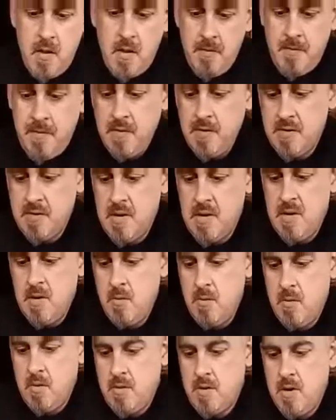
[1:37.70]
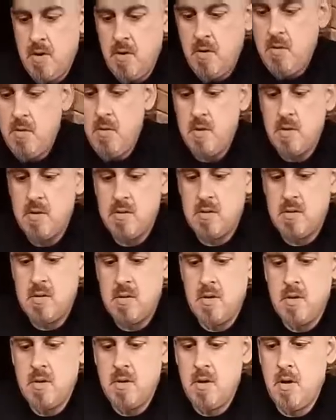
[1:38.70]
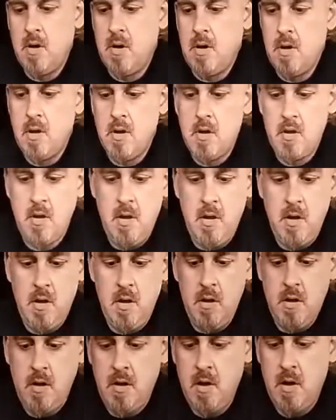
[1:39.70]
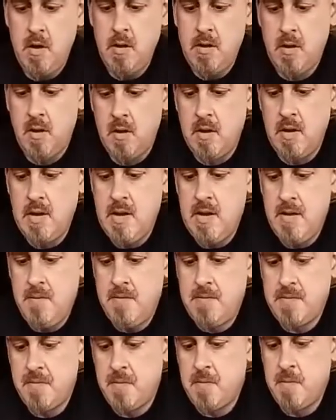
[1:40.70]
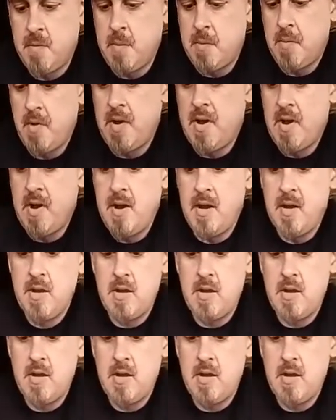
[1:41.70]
First thing you want to do is cut the leaves from the plant.